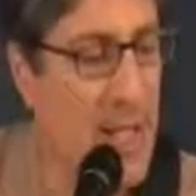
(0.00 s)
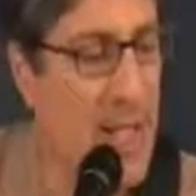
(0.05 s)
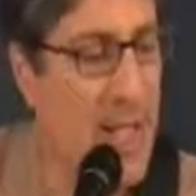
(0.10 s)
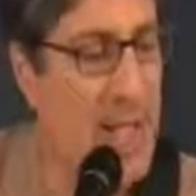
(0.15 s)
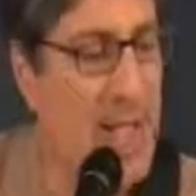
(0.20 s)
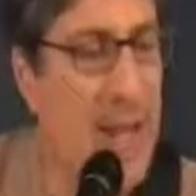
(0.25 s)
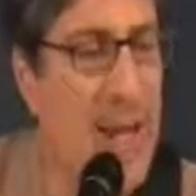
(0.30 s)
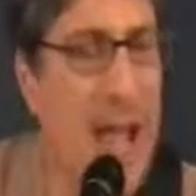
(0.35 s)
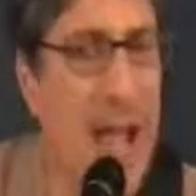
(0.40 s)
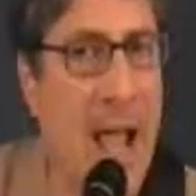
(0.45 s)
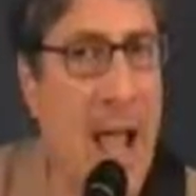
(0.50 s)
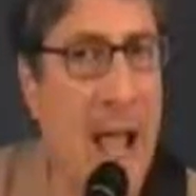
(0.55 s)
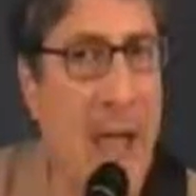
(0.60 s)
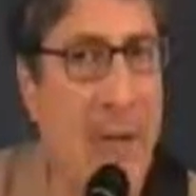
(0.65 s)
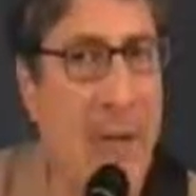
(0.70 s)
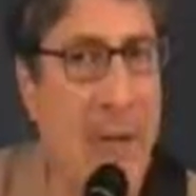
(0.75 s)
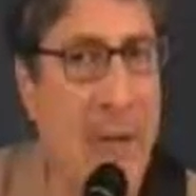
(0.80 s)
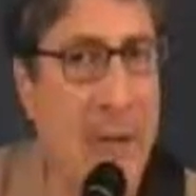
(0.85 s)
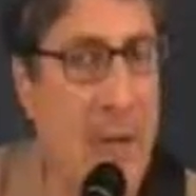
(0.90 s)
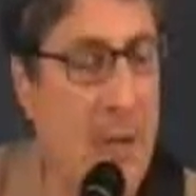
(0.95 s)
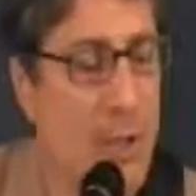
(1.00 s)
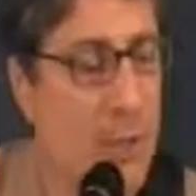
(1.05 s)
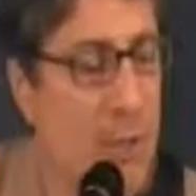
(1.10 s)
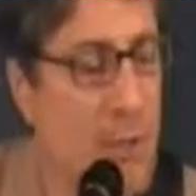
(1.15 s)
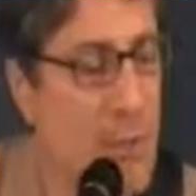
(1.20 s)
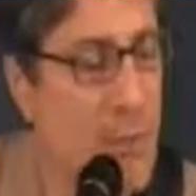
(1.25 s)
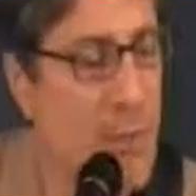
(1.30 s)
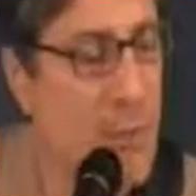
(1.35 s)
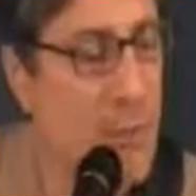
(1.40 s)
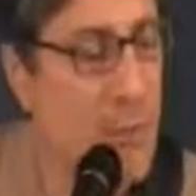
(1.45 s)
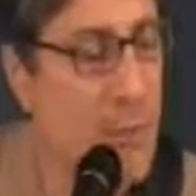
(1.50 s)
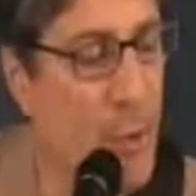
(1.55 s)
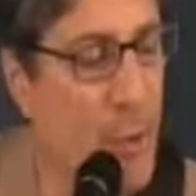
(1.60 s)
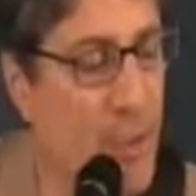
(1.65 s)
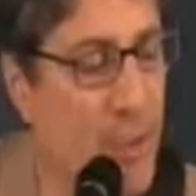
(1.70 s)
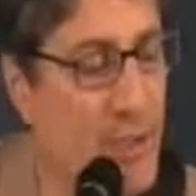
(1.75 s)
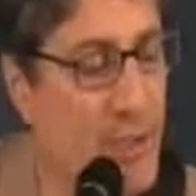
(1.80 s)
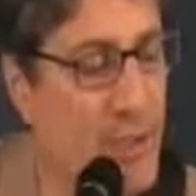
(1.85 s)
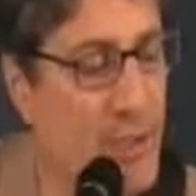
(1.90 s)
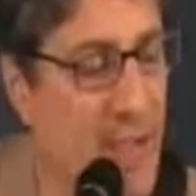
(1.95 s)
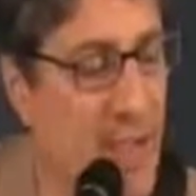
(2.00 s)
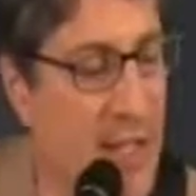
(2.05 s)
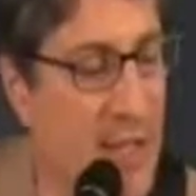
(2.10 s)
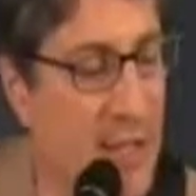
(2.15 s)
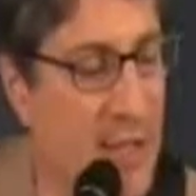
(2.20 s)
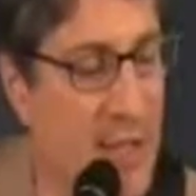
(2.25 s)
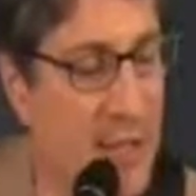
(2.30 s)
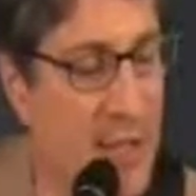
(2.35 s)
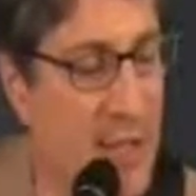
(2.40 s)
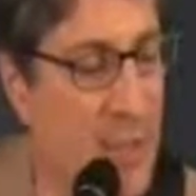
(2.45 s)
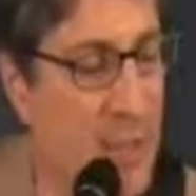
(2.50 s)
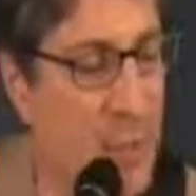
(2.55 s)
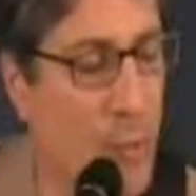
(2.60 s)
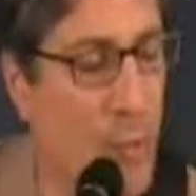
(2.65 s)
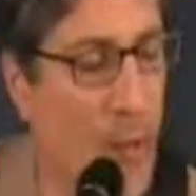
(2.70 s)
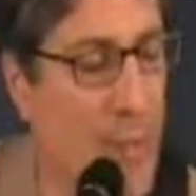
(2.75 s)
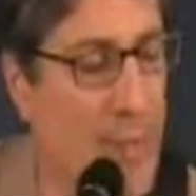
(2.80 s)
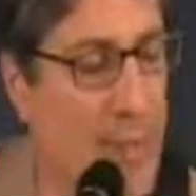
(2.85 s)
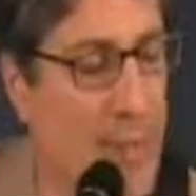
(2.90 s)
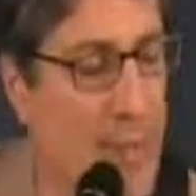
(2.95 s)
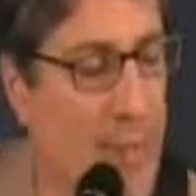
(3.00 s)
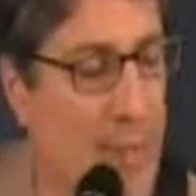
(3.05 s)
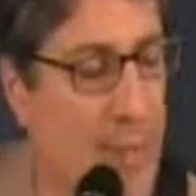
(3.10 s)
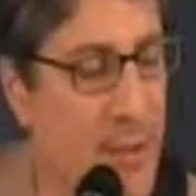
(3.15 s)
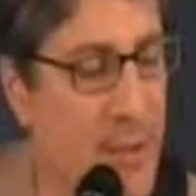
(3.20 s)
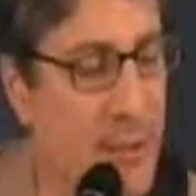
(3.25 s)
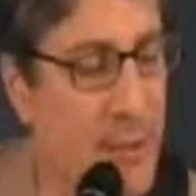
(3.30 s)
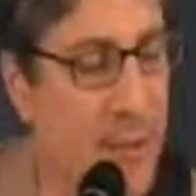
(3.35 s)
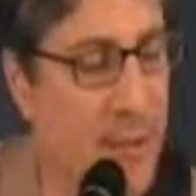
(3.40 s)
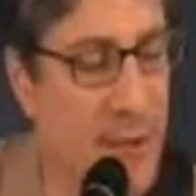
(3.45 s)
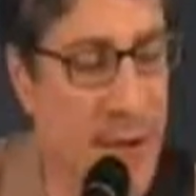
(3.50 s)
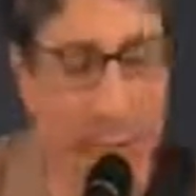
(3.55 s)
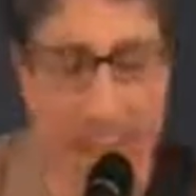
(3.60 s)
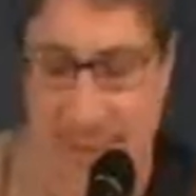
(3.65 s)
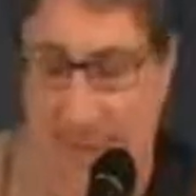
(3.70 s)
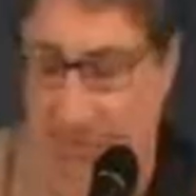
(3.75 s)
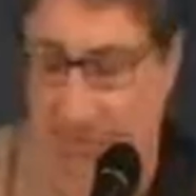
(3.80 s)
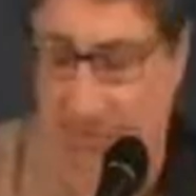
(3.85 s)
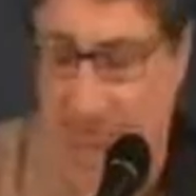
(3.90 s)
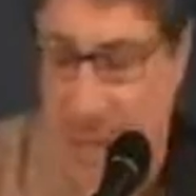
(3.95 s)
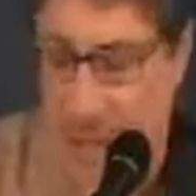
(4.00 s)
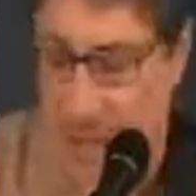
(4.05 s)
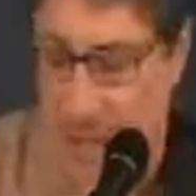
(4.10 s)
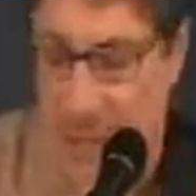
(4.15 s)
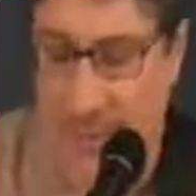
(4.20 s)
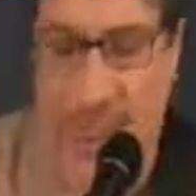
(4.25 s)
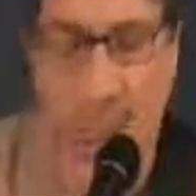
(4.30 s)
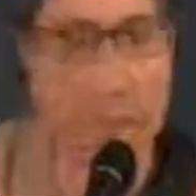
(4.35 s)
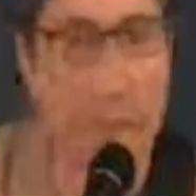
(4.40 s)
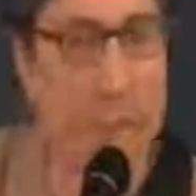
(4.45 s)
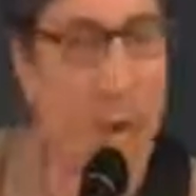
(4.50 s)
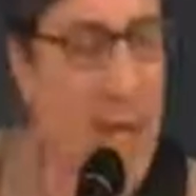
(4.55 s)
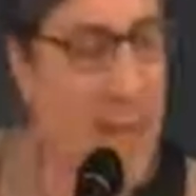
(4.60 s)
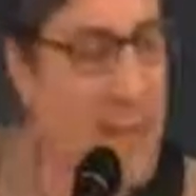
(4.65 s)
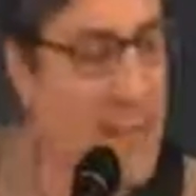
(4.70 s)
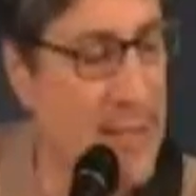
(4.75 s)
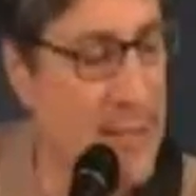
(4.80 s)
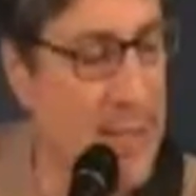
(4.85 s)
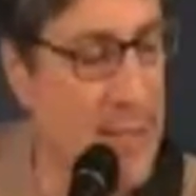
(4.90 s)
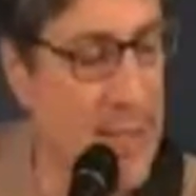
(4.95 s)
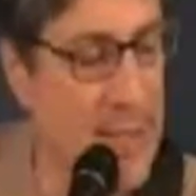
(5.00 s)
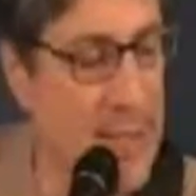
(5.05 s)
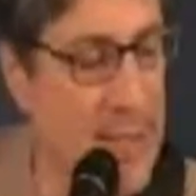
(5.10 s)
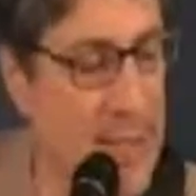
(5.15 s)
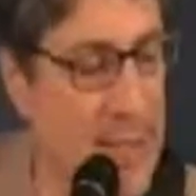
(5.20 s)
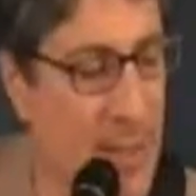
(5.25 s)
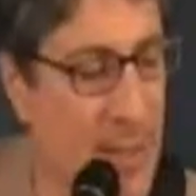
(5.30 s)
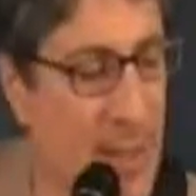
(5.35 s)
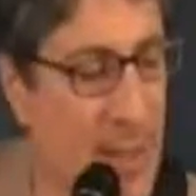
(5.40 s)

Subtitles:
And now we could put our 2nd finger right near the fret. Not on it, but right near it.